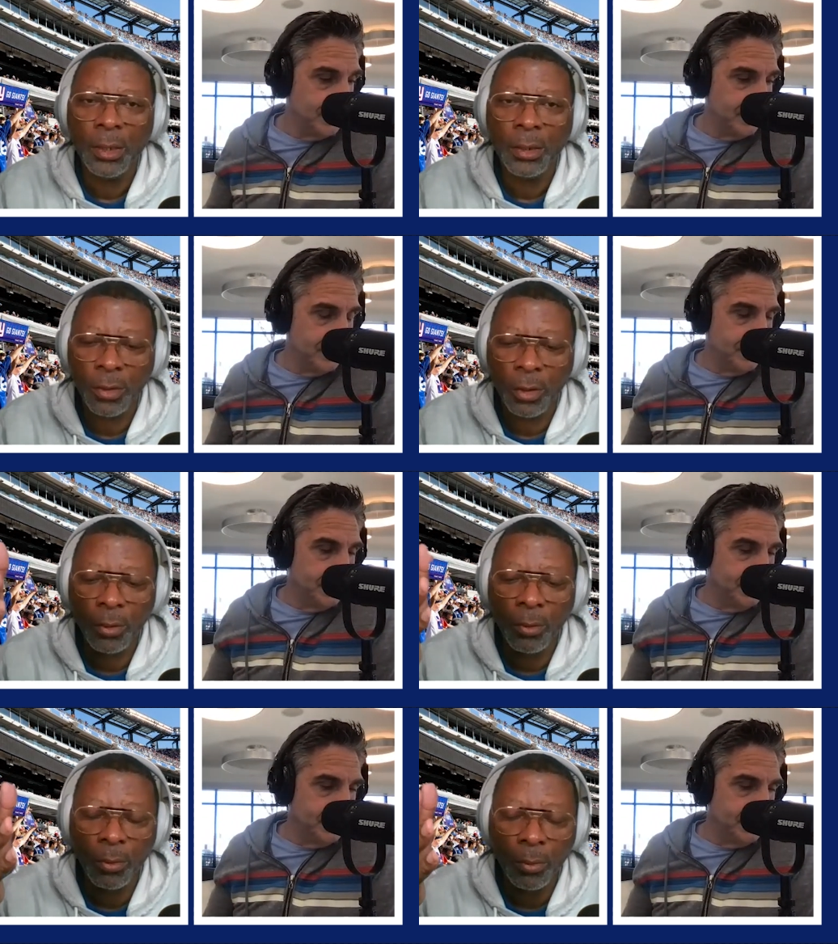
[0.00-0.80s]

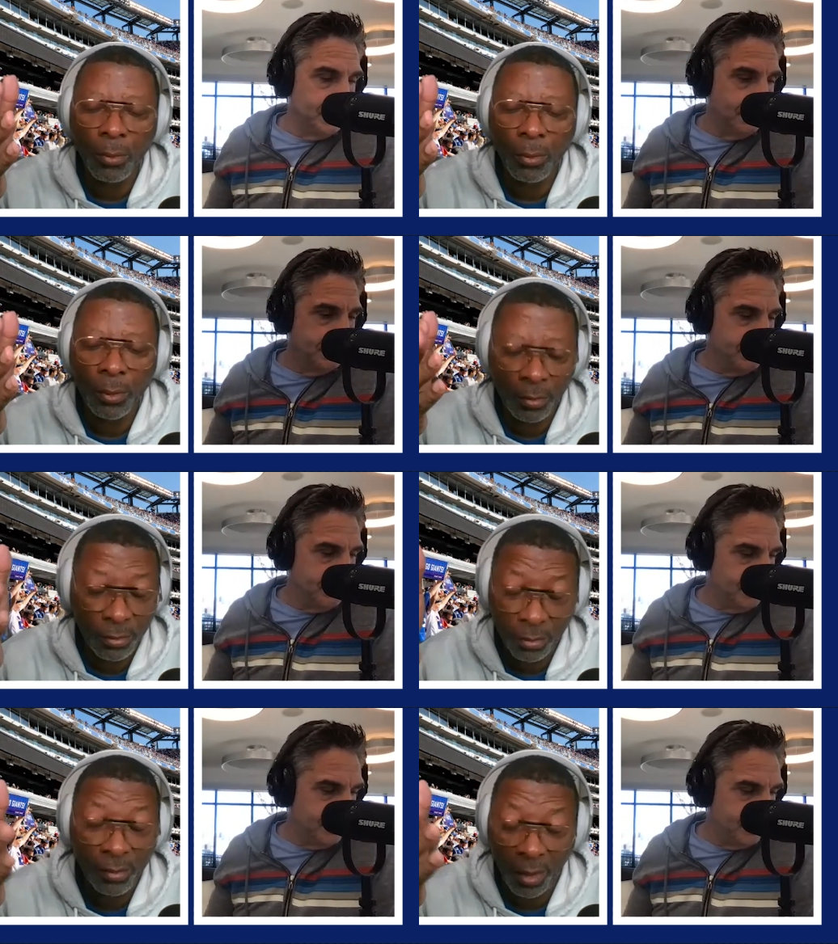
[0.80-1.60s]
Speaker 1: So
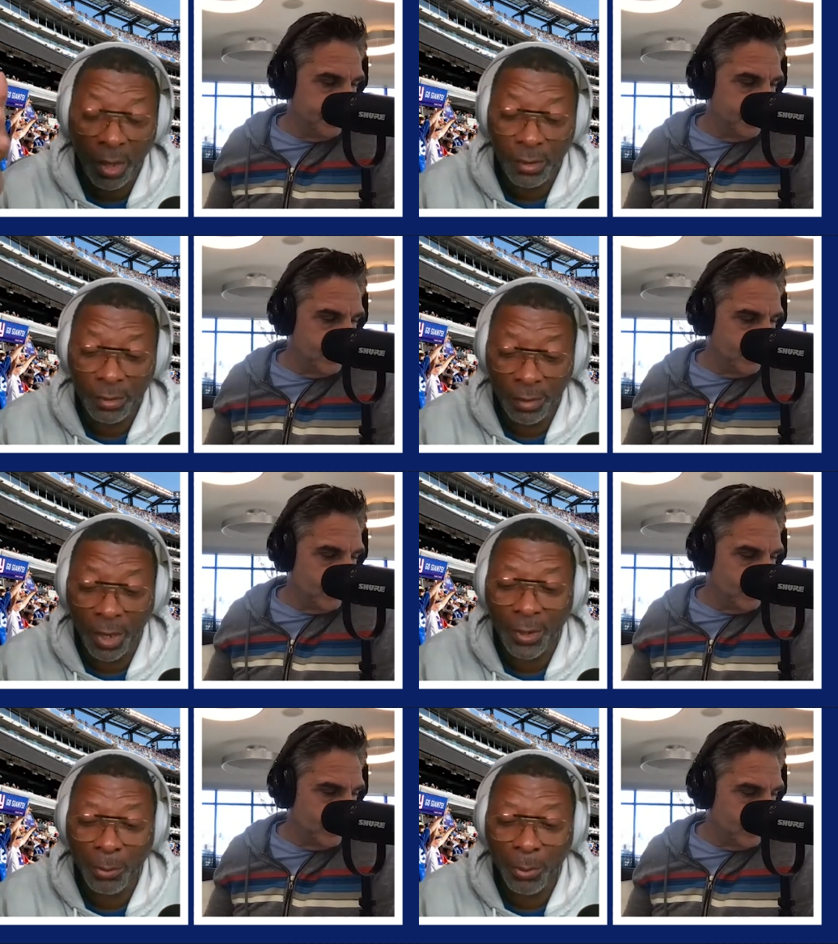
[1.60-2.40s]
it's got
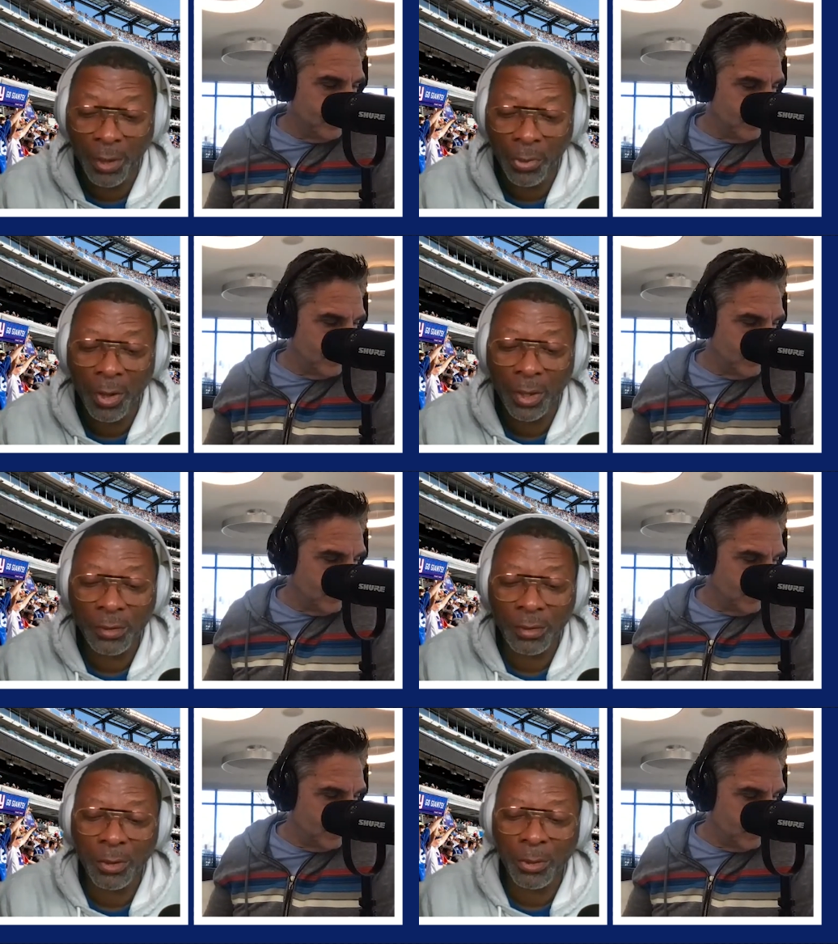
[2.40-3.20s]
exactly what I
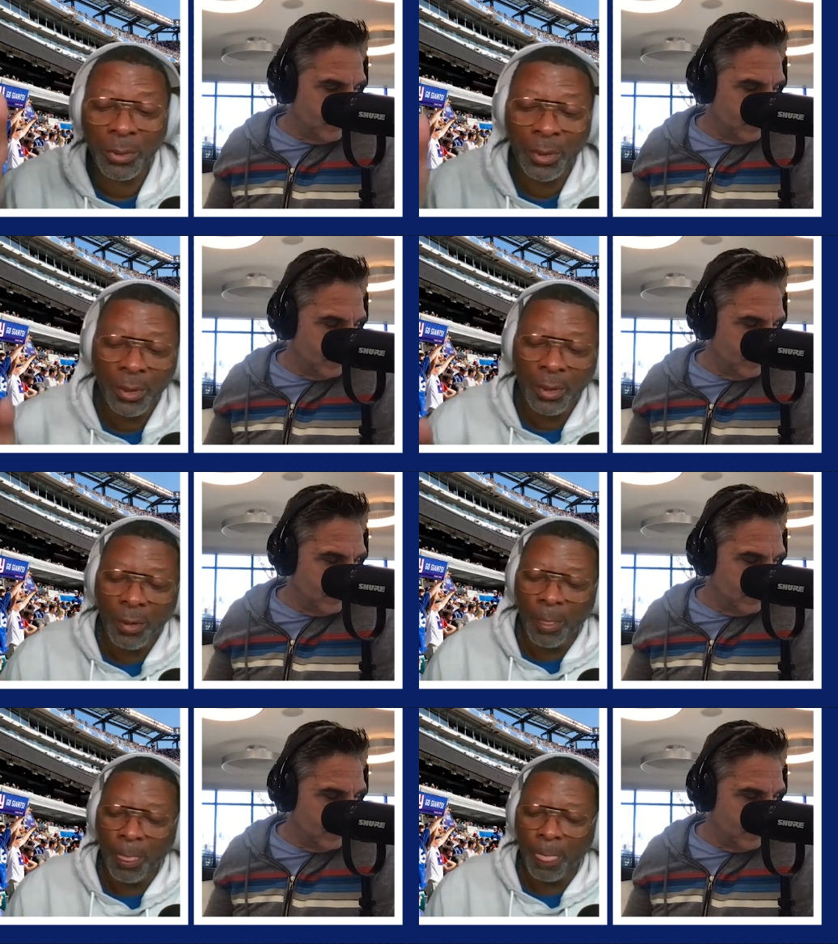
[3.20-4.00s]
thought. So,
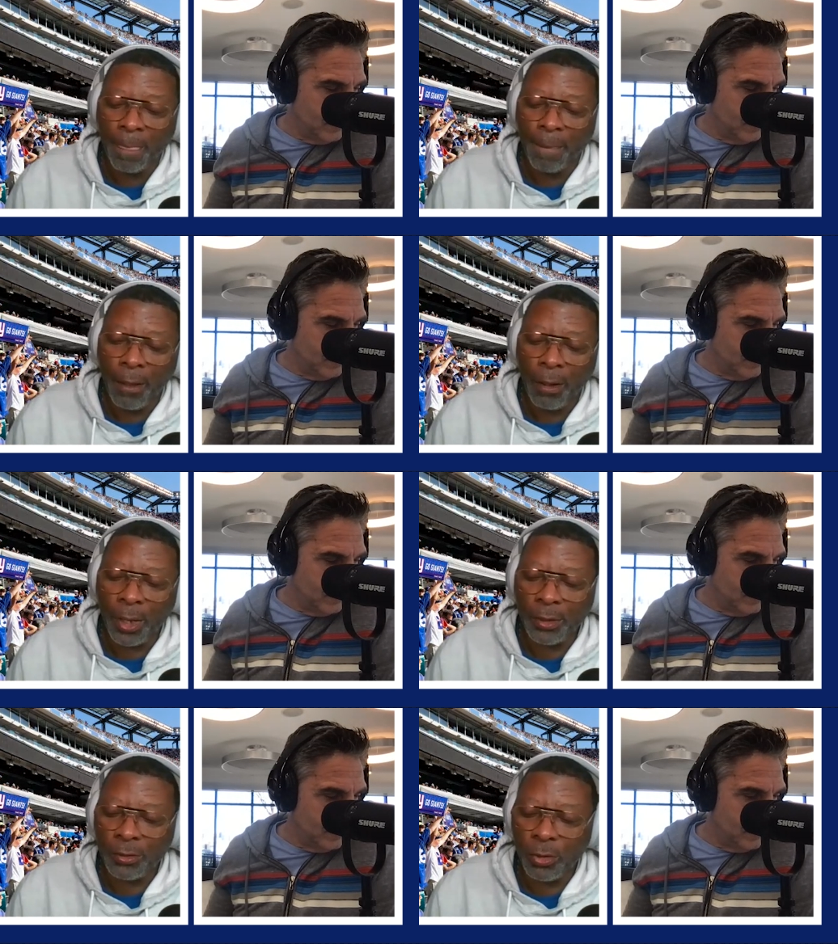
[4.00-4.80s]

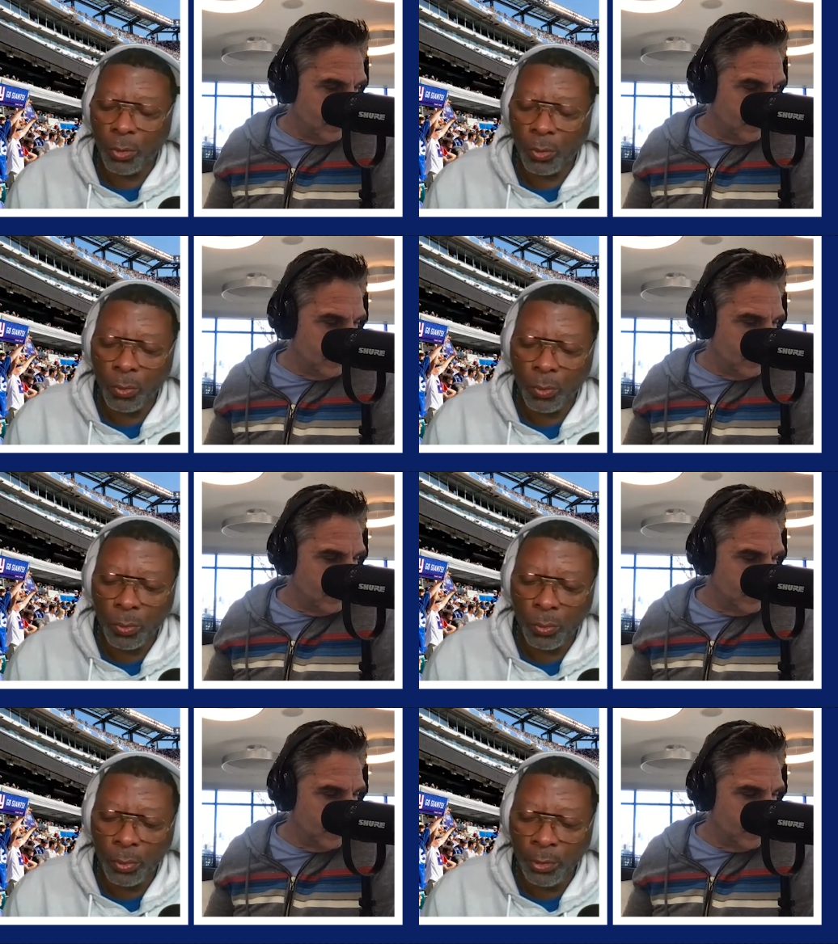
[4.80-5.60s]
okay. So
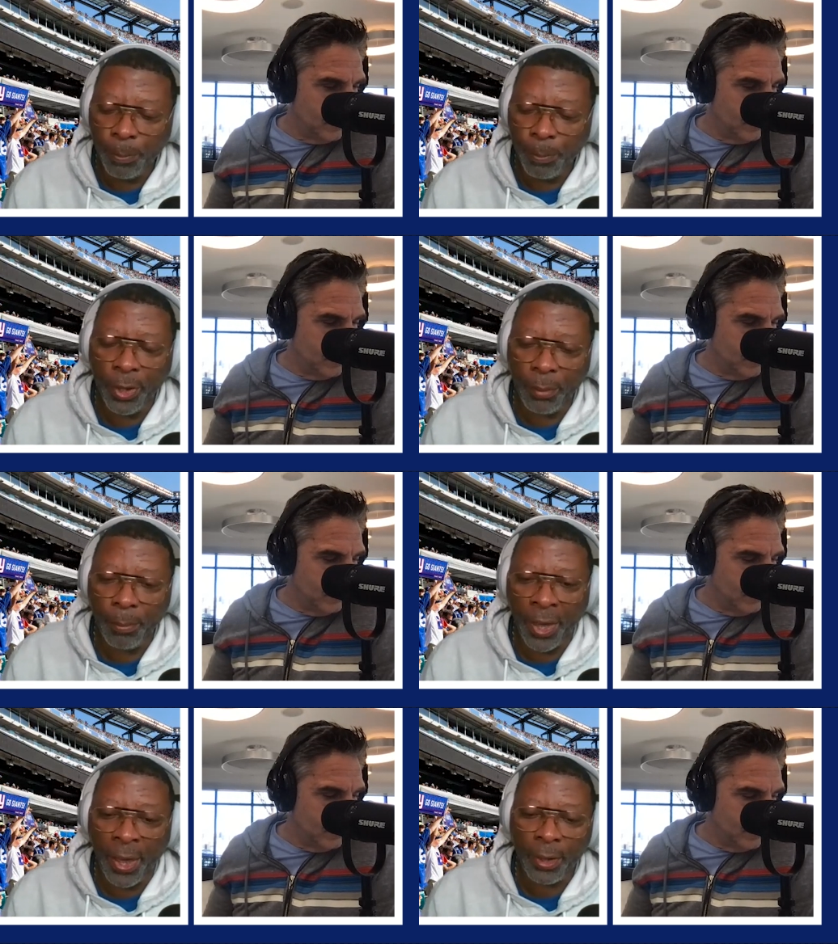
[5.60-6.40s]
you're pinned
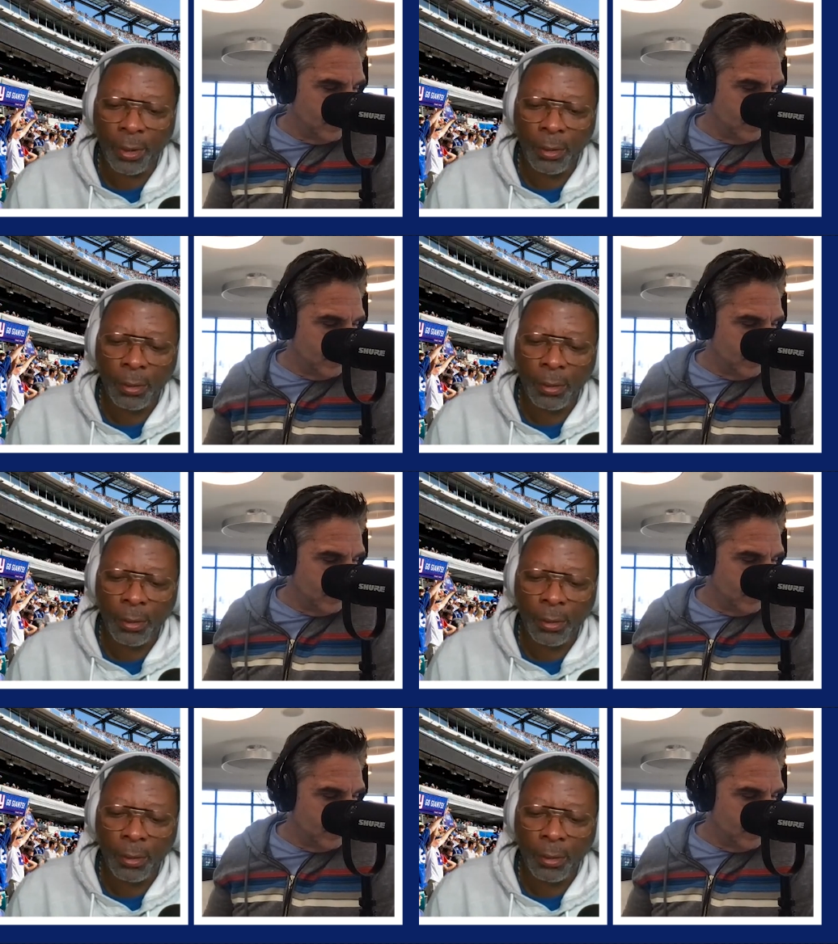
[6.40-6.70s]
back.